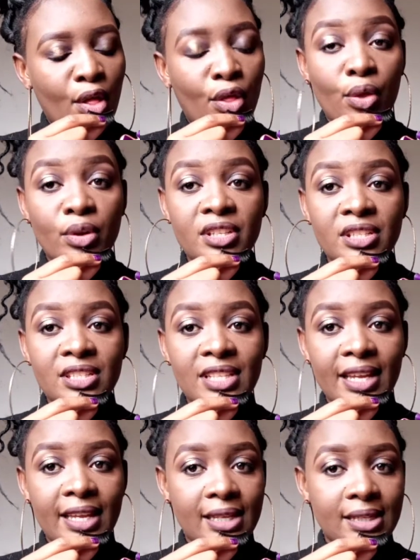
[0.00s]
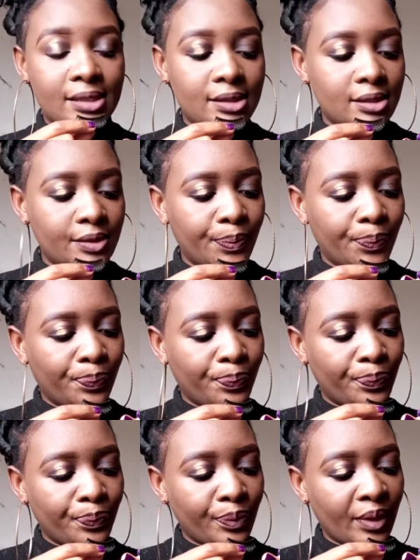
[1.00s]
30 seconds.
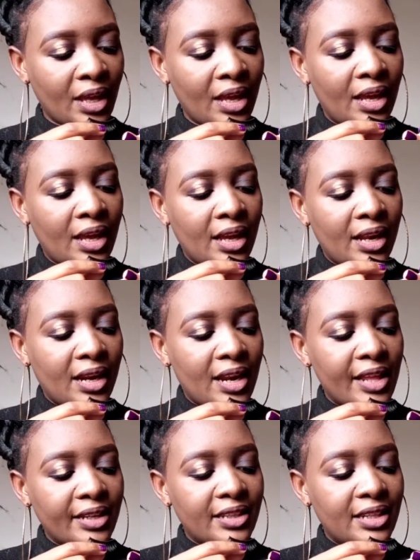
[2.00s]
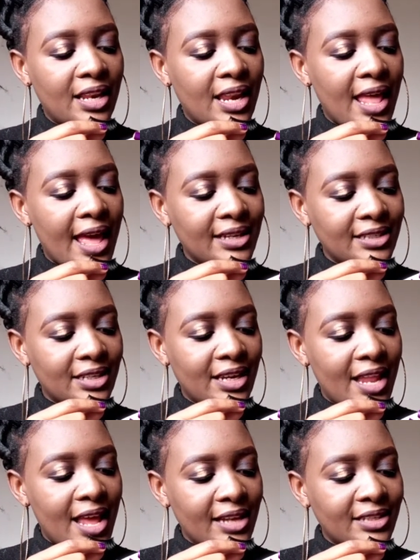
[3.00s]
Let
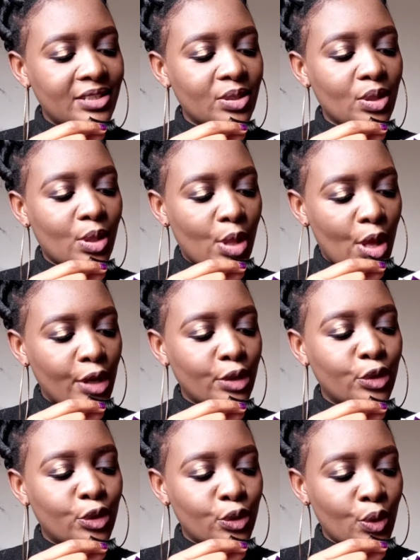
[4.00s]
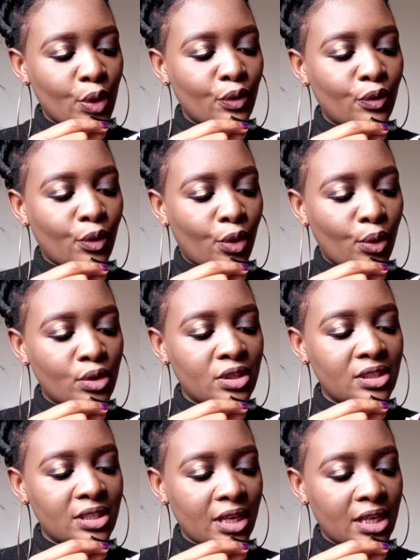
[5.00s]
it soak for 30
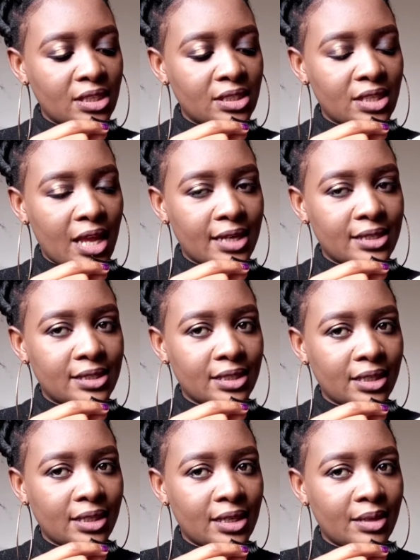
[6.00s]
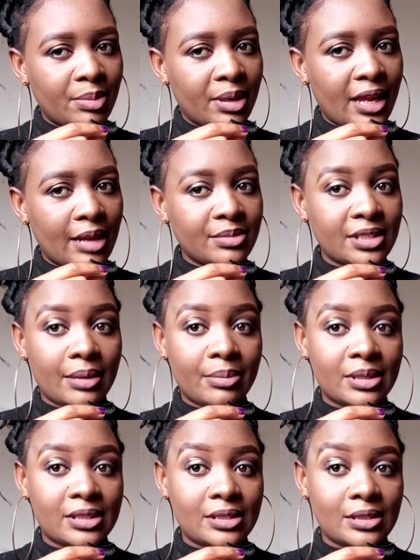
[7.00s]
seconds until it becomes a
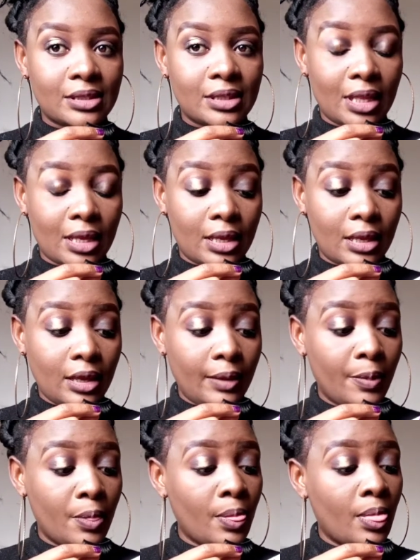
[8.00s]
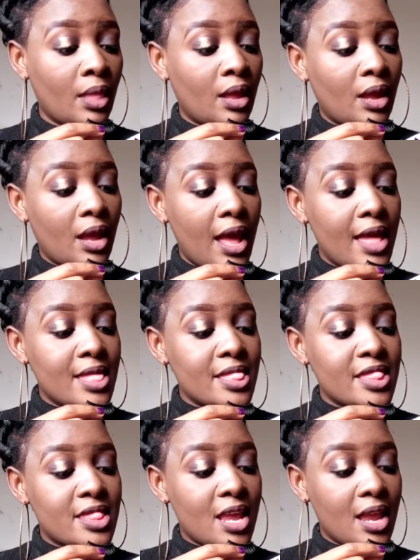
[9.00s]
bit sticky, and
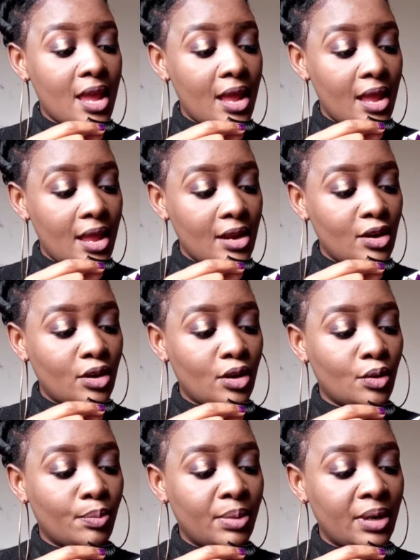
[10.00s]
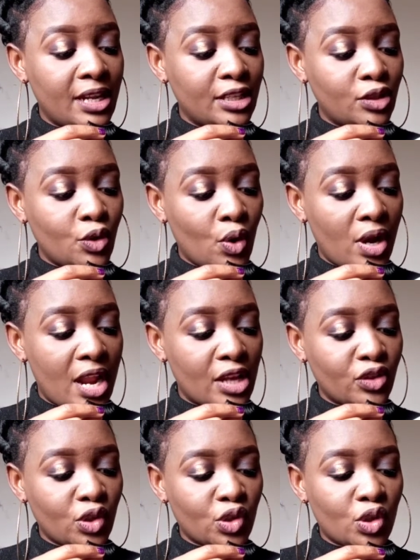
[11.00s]
then place your
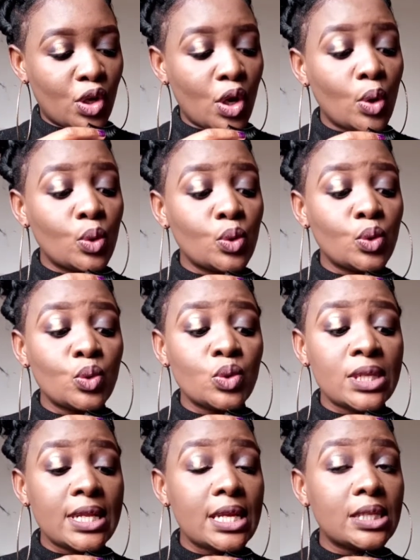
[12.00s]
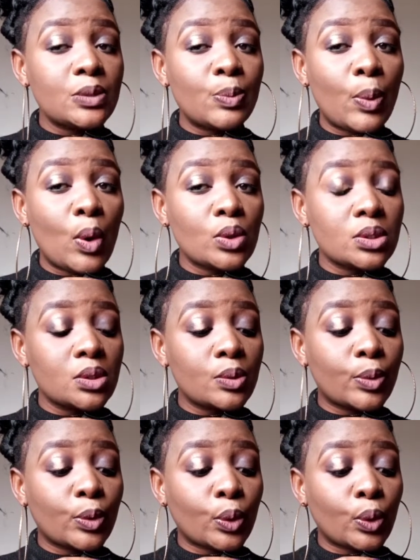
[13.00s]
lash as closely as
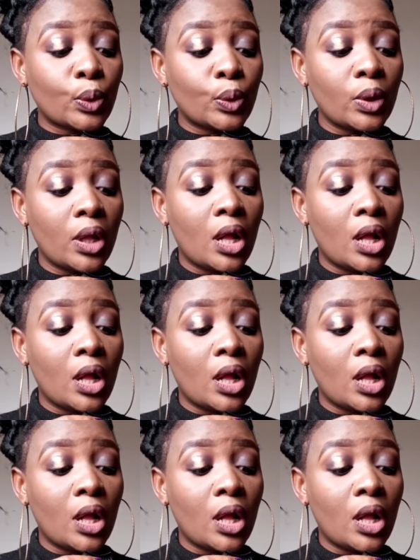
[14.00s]
possible